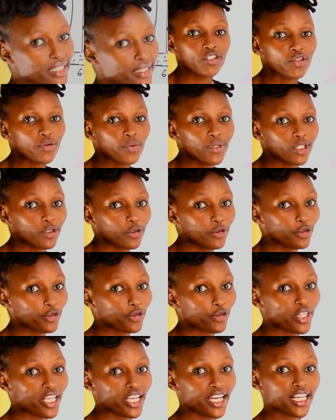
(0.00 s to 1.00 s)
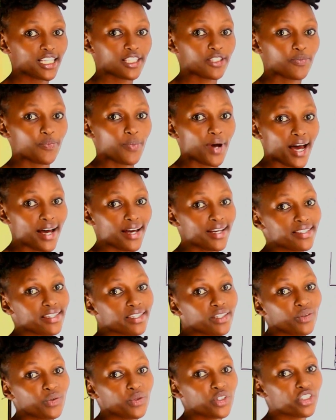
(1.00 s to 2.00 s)
So we'll go to the next part,
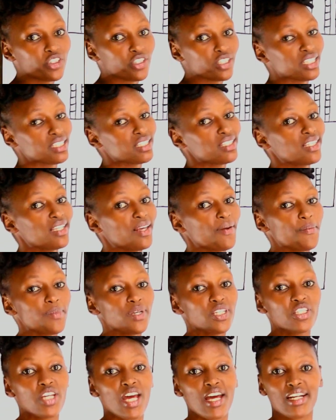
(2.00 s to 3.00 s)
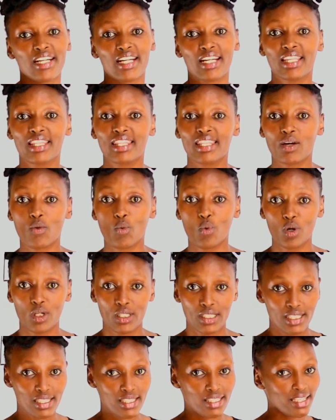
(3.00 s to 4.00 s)
which is measuring the
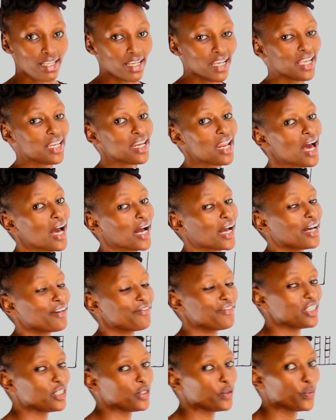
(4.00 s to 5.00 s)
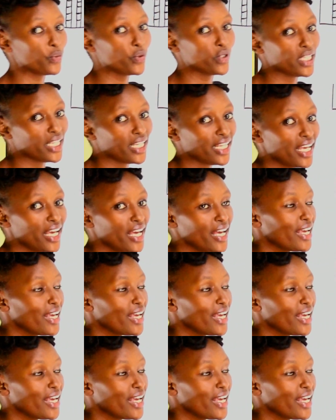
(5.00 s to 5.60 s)
walls in a cavity wall.